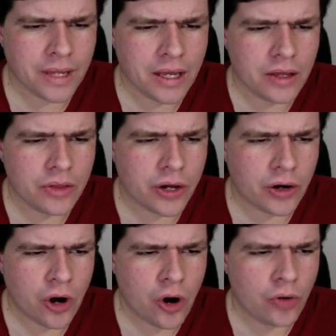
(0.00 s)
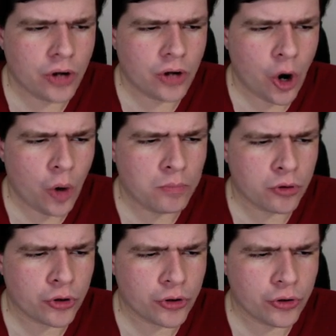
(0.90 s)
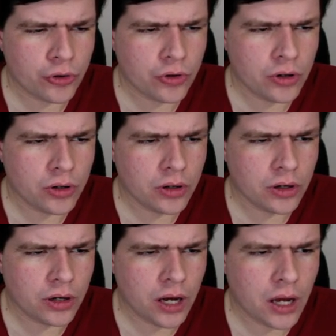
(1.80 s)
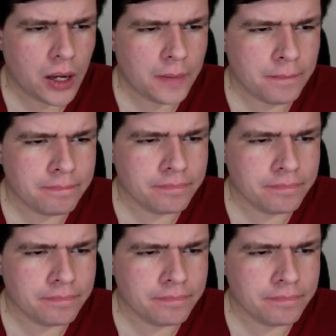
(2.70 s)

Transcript: their own homebrew um,